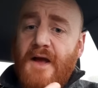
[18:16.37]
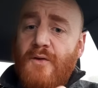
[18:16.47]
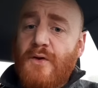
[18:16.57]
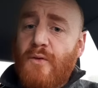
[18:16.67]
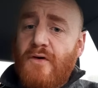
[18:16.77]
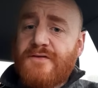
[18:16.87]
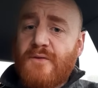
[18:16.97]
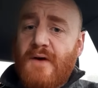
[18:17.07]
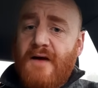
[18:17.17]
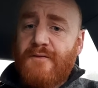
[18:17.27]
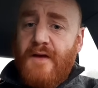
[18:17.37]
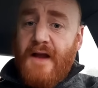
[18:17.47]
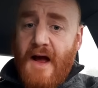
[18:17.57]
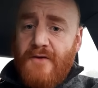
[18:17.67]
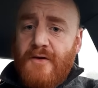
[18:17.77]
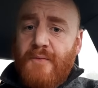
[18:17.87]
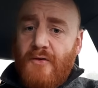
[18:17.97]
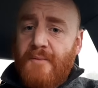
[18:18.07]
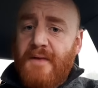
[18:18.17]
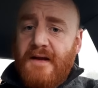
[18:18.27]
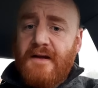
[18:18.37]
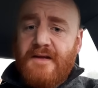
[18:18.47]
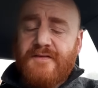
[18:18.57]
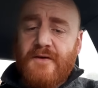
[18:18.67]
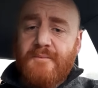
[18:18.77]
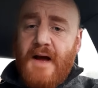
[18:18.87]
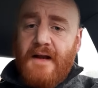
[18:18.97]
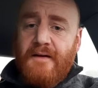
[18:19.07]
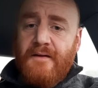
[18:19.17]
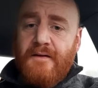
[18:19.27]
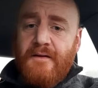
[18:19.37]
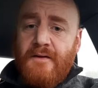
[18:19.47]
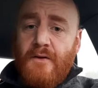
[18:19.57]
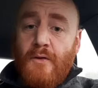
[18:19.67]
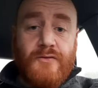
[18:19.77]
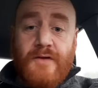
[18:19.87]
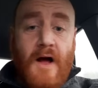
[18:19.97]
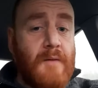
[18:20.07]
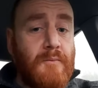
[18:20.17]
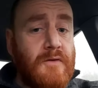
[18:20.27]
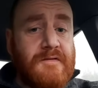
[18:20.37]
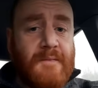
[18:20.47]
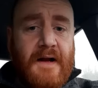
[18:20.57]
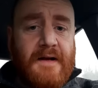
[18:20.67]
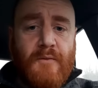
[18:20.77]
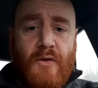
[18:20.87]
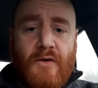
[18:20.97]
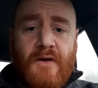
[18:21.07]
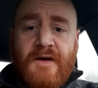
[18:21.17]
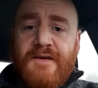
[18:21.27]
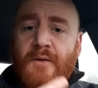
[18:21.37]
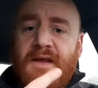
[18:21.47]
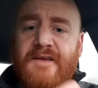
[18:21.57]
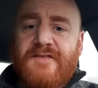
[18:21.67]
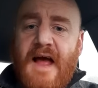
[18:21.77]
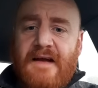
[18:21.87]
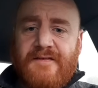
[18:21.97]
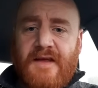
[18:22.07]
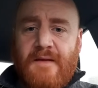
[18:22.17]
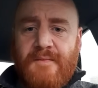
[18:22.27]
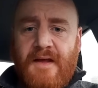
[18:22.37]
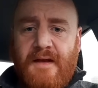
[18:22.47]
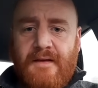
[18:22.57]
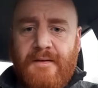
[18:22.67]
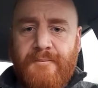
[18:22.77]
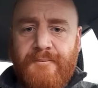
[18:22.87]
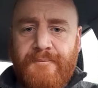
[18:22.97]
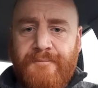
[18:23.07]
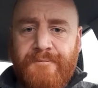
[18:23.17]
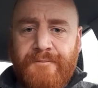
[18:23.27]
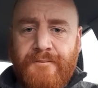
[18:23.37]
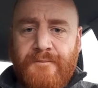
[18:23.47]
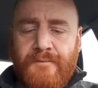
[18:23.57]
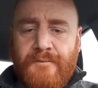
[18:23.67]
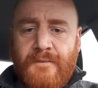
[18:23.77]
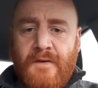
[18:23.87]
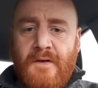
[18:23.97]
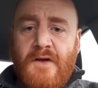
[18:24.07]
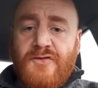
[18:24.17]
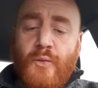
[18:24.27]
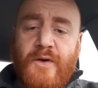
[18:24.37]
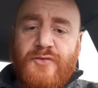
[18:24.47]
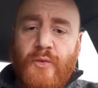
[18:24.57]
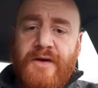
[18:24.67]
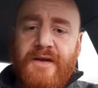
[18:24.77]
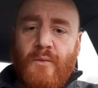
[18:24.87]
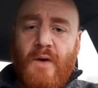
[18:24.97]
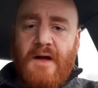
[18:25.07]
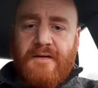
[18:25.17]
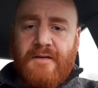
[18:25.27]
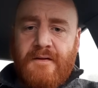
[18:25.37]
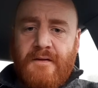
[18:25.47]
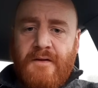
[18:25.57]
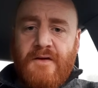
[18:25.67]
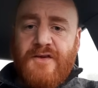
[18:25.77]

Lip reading: And now you also have an Arab or a Middle Eastern man who's not a Muslim anymore doing the exact same thing. So which one do you want?